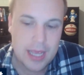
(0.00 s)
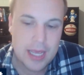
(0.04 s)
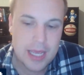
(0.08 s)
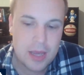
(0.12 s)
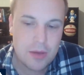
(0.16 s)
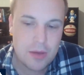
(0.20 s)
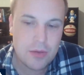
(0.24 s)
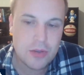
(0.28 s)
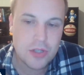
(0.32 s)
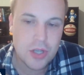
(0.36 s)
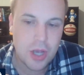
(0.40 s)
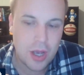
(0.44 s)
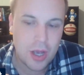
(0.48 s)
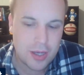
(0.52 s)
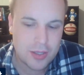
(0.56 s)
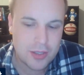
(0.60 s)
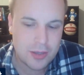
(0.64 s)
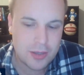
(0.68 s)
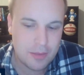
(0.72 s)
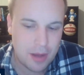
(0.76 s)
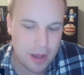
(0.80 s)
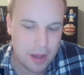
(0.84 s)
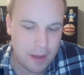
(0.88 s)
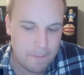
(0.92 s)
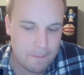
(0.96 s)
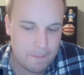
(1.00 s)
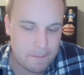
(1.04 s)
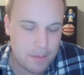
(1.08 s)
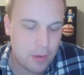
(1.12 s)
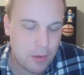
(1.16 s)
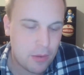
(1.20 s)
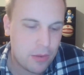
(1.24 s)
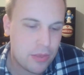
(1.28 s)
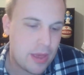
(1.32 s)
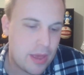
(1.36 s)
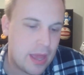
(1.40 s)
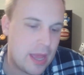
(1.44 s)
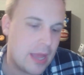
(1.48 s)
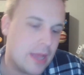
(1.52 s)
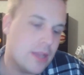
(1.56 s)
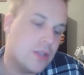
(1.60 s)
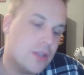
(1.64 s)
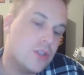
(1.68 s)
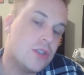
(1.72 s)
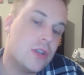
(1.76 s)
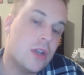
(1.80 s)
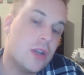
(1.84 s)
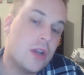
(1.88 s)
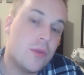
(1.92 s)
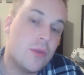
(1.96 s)
He was awesome on both
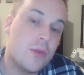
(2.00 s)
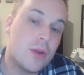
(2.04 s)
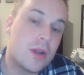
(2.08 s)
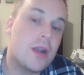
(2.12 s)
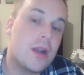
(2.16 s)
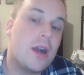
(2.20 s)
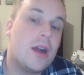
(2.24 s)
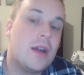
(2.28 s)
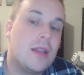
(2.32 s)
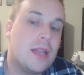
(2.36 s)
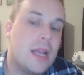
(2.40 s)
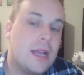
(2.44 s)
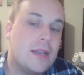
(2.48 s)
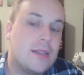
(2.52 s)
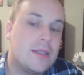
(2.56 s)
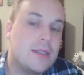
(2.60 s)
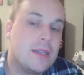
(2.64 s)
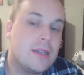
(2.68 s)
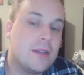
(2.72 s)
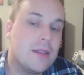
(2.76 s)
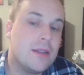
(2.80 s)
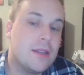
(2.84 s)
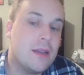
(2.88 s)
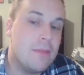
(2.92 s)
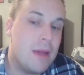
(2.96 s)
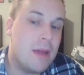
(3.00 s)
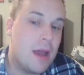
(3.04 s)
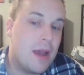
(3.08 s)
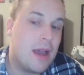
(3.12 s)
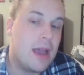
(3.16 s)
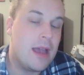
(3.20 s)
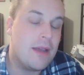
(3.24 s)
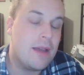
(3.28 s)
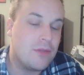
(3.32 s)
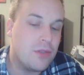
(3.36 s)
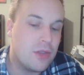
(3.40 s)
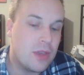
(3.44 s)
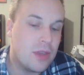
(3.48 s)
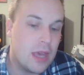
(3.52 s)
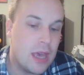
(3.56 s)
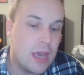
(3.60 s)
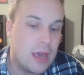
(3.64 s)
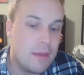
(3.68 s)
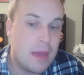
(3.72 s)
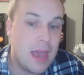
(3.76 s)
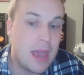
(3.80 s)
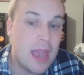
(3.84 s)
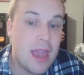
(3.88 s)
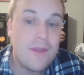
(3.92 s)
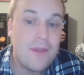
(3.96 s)
ends. Rick Carlisle singled him out after the
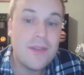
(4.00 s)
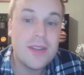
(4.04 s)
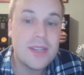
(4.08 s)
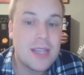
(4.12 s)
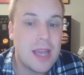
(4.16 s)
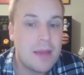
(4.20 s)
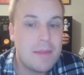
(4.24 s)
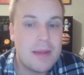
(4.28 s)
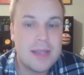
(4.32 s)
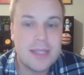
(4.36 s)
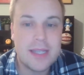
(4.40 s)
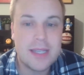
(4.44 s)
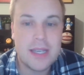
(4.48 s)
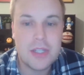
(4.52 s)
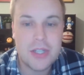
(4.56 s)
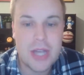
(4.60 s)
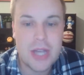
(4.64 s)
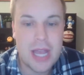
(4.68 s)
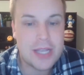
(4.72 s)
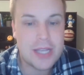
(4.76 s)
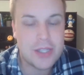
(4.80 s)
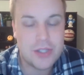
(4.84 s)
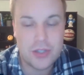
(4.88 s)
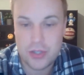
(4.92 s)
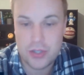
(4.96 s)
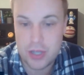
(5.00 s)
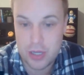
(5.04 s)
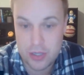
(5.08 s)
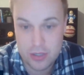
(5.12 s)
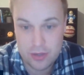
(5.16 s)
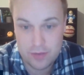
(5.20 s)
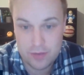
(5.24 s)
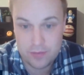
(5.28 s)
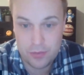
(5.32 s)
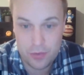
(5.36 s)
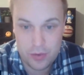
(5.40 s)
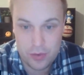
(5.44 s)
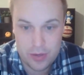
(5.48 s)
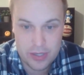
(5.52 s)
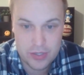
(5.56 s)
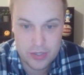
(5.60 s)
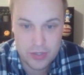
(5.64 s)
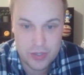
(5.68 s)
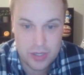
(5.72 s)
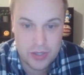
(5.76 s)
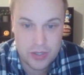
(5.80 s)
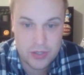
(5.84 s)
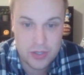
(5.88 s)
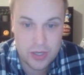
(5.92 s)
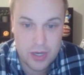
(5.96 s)
game. Every time Isaiah Jackson's touched the floor this
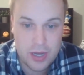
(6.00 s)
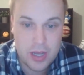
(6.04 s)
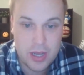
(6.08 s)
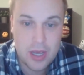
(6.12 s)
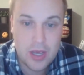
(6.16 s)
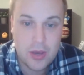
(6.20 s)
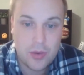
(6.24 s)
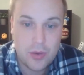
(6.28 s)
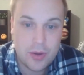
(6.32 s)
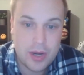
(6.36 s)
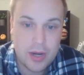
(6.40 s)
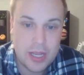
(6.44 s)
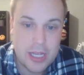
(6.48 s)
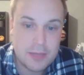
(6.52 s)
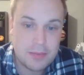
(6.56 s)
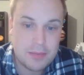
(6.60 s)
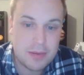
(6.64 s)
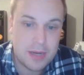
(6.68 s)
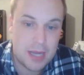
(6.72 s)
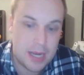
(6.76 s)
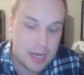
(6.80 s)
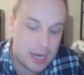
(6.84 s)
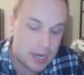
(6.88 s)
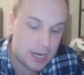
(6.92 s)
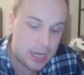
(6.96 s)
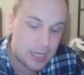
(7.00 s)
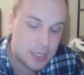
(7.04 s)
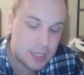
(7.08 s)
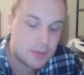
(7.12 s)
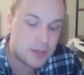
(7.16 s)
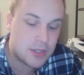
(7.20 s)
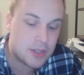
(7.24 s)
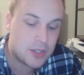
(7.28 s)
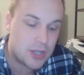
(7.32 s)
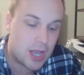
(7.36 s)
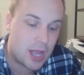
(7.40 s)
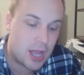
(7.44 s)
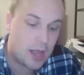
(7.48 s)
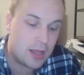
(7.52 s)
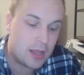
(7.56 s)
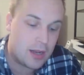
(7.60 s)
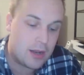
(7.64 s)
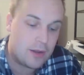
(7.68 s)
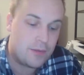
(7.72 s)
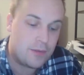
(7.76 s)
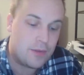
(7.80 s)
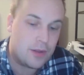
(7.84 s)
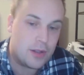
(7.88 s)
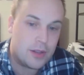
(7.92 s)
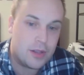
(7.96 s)
season, when he's been needed, he's been solid
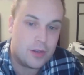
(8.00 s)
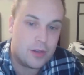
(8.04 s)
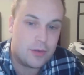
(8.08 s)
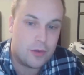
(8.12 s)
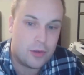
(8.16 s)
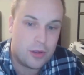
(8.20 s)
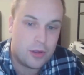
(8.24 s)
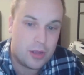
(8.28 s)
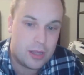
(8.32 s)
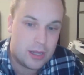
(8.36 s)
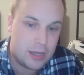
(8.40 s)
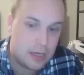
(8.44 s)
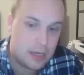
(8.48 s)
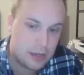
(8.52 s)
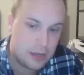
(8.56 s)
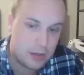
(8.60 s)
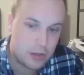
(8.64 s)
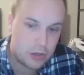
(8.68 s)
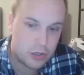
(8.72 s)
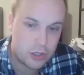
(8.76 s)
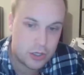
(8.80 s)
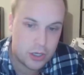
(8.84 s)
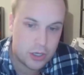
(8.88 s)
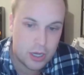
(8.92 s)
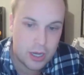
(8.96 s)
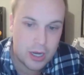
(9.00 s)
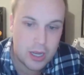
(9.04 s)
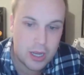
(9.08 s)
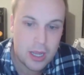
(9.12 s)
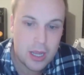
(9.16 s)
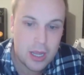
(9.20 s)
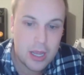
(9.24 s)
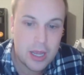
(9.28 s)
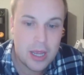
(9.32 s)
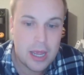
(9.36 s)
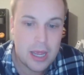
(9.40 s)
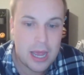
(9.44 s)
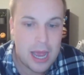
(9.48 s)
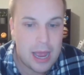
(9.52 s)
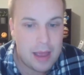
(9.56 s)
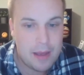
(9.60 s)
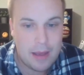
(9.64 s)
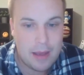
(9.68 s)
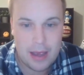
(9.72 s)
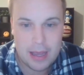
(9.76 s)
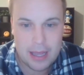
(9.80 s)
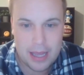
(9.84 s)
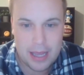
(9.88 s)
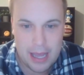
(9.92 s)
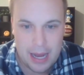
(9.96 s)
and filled in role and, and looked good. I
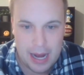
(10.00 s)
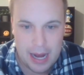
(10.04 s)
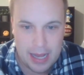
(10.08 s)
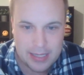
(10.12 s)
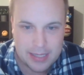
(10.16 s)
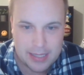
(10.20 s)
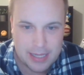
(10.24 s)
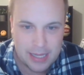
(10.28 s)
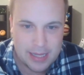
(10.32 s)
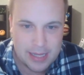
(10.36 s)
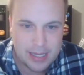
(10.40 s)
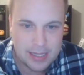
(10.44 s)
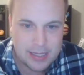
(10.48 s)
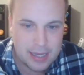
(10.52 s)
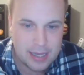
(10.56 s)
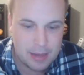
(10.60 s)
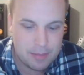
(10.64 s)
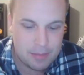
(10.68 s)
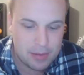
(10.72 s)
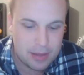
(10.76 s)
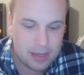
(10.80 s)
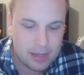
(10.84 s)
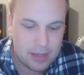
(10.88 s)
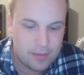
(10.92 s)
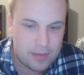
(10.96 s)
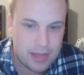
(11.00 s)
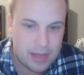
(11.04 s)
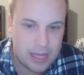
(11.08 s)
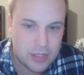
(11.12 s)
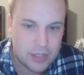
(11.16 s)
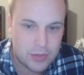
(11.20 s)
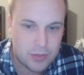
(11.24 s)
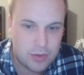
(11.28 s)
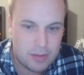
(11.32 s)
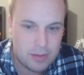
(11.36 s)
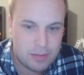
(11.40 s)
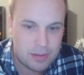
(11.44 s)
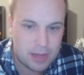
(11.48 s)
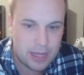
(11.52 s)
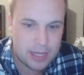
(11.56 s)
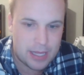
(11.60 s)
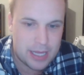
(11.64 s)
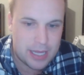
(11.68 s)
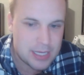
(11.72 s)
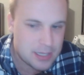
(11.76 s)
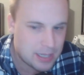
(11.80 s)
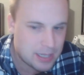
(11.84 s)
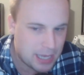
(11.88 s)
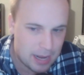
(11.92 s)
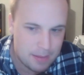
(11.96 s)
Again, I said this, I believe, last week, but like
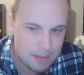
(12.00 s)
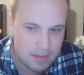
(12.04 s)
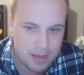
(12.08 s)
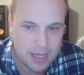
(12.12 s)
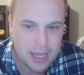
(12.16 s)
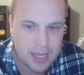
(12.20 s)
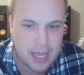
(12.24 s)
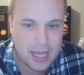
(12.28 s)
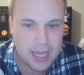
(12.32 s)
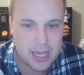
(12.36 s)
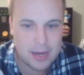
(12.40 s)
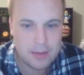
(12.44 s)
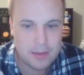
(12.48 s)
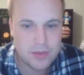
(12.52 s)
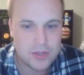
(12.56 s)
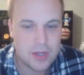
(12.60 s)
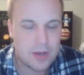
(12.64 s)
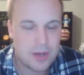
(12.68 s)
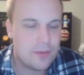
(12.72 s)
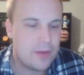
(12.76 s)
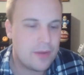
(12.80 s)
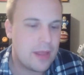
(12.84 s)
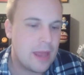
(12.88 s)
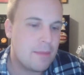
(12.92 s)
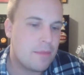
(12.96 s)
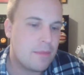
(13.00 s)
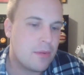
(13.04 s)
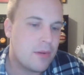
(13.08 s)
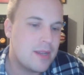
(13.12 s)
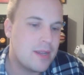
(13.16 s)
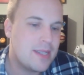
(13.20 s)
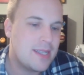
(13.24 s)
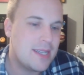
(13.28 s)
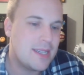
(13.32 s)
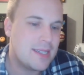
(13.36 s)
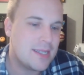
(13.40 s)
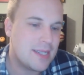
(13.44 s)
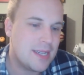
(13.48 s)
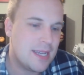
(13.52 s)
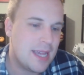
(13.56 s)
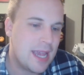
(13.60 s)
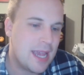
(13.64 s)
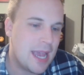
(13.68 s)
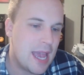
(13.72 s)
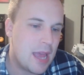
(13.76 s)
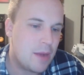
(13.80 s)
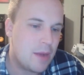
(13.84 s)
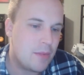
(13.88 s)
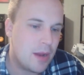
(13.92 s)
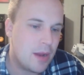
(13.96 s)
he's got to be kicking himself for that preseason he
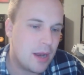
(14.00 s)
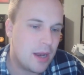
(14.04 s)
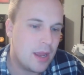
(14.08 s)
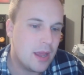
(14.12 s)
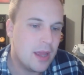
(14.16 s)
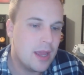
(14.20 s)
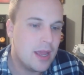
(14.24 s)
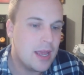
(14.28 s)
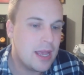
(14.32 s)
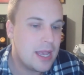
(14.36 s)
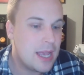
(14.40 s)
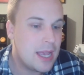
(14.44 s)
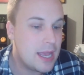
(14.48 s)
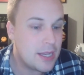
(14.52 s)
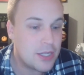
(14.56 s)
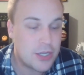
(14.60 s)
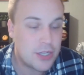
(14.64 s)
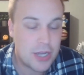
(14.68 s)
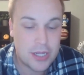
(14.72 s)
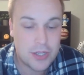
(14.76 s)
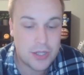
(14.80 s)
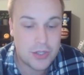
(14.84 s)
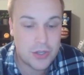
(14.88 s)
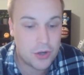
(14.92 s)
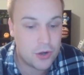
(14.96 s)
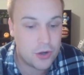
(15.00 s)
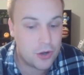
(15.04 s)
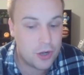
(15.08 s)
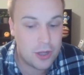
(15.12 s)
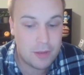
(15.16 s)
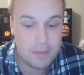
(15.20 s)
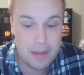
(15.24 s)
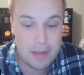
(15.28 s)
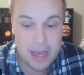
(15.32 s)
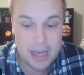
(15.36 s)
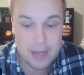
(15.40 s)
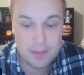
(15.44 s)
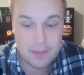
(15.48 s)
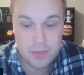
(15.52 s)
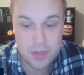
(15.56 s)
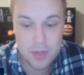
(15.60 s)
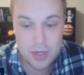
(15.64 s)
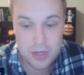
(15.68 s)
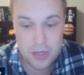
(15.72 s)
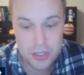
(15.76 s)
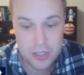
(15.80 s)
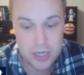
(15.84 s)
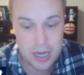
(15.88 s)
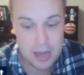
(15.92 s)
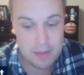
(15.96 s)
had when he had a chance to earn the backup
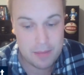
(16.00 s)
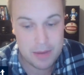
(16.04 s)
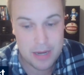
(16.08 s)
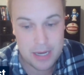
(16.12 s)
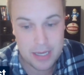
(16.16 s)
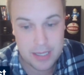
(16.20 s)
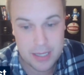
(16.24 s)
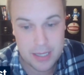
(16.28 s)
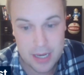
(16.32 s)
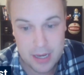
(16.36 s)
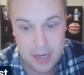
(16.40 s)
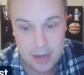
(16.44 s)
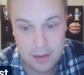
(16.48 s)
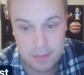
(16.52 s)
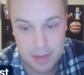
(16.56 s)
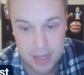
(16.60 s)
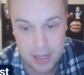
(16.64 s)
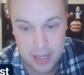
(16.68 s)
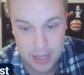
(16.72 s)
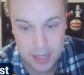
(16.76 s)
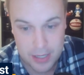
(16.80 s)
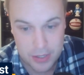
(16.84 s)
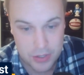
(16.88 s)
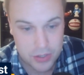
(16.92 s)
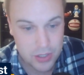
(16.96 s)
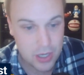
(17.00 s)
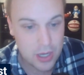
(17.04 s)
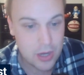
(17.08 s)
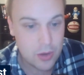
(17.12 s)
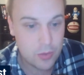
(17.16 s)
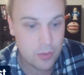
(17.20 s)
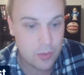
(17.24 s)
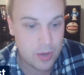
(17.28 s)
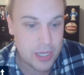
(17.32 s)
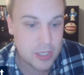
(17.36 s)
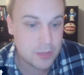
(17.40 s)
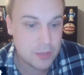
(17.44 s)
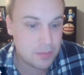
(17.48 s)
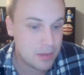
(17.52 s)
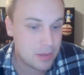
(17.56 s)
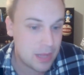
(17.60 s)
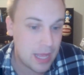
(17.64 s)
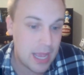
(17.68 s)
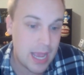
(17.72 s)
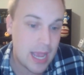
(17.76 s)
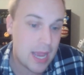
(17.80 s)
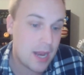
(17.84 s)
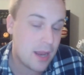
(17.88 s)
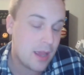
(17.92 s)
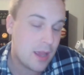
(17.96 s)
center job, but he didn't, because when he's
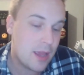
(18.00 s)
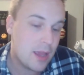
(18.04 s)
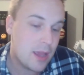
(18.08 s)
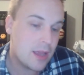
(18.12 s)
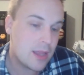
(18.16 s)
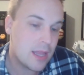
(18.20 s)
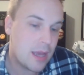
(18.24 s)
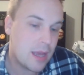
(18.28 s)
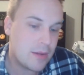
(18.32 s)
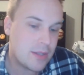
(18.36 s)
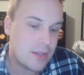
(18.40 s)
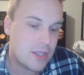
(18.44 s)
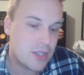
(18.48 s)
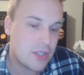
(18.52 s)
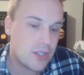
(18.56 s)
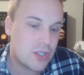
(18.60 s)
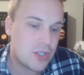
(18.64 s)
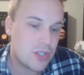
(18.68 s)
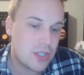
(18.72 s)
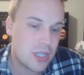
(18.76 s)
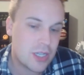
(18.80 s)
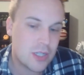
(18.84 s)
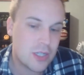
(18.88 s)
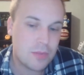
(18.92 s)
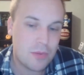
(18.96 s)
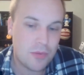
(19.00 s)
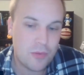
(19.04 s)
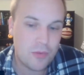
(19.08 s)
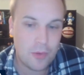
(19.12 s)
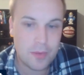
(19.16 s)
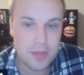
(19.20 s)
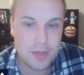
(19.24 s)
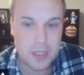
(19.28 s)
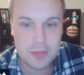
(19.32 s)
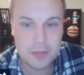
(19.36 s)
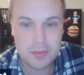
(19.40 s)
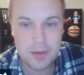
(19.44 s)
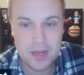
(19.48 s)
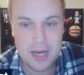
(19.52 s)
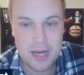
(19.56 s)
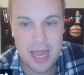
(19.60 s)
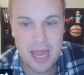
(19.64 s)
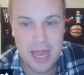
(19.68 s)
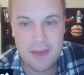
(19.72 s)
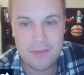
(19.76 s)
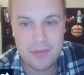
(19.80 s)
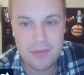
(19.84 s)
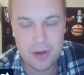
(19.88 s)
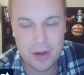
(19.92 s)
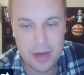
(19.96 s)
played, that was his sixth performance. He's played in
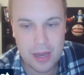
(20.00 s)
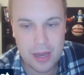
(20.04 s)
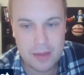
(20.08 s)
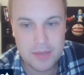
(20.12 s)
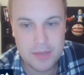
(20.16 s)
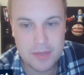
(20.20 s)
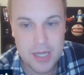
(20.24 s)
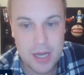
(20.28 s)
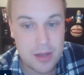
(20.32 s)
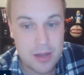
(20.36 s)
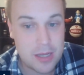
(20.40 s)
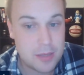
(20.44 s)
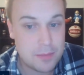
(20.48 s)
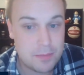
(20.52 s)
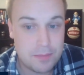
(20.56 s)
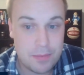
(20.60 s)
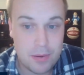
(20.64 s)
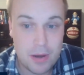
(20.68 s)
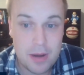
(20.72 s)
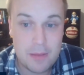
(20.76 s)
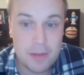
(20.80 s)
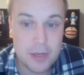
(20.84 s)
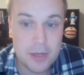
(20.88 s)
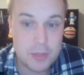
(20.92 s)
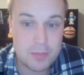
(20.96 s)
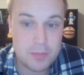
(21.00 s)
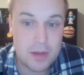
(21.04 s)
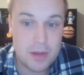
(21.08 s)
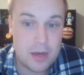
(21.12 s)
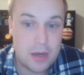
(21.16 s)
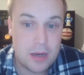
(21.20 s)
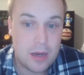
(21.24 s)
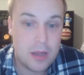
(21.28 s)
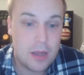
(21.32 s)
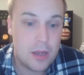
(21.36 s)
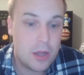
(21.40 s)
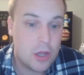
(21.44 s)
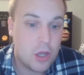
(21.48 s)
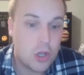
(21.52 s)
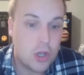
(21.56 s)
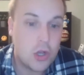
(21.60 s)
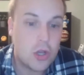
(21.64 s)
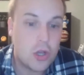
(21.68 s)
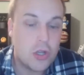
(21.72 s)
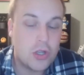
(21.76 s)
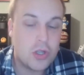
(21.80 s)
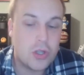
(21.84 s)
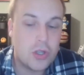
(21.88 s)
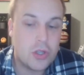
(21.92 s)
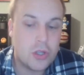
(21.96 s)
half their games now. He's pretty much been
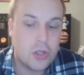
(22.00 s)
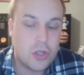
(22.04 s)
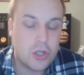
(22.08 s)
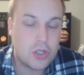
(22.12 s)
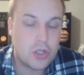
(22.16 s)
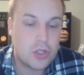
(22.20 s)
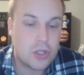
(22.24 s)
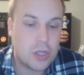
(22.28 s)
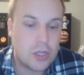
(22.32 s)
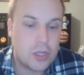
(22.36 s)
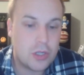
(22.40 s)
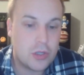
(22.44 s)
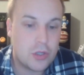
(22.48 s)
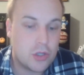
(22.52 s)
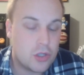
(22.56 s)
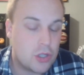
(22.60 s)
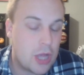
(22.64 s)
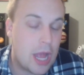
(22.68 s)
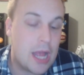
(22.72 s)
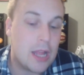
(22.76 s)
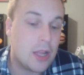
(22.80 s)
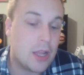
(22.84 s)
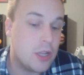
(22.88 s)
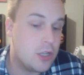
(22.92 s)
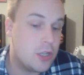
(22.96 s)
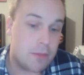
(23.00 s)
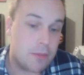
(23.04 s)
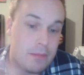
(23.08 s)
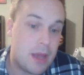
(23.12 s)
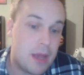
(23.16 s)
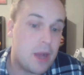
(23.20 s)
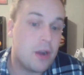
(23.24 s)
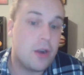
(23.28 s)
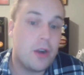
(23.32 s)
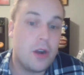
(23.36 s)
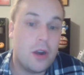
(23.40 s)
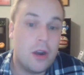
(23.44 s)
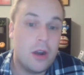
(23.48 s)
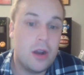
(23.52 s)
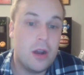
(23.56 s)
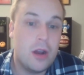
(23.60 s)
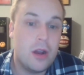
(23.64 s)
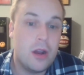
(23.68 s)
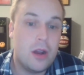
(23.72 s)
good to solid to better